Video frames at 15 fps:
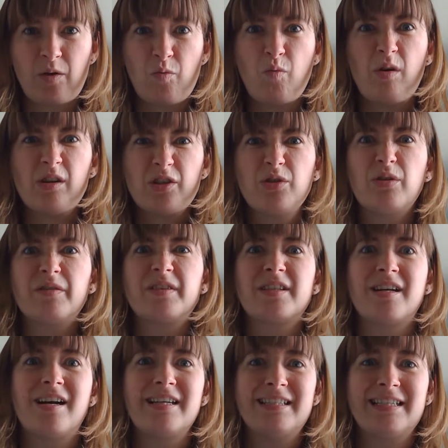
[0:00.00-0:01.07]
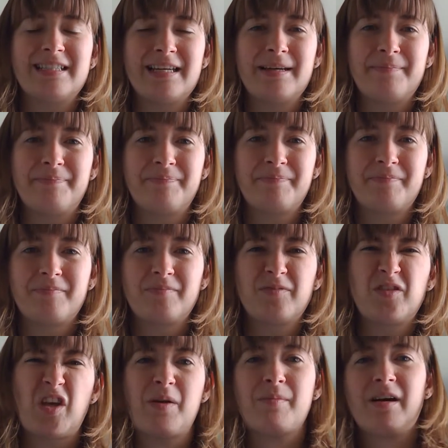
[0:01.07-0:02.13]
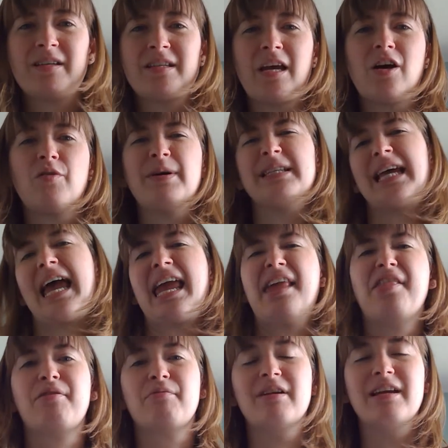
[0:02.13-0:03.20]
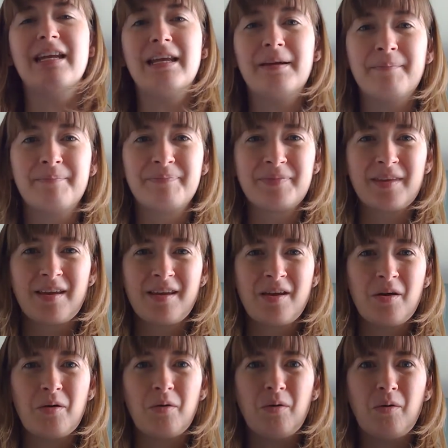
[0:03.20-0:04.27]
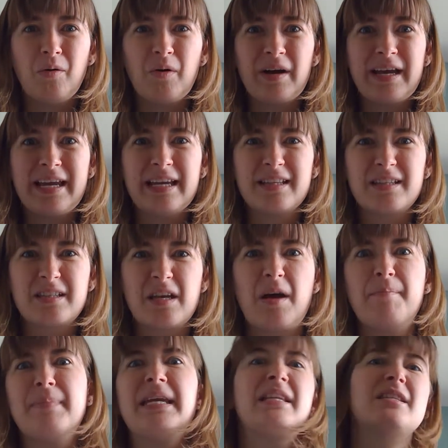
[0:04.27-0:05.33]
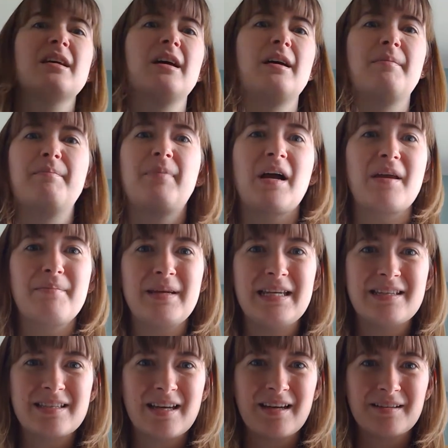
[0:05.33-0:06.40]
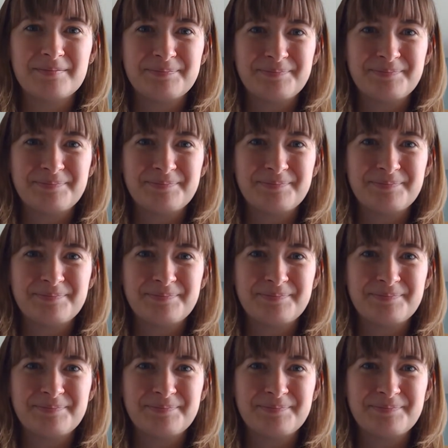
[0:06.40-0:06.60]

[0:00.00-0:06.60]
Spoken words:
What sort of size is it? So you might say, oh, it's A3, or it's a meter by a meter.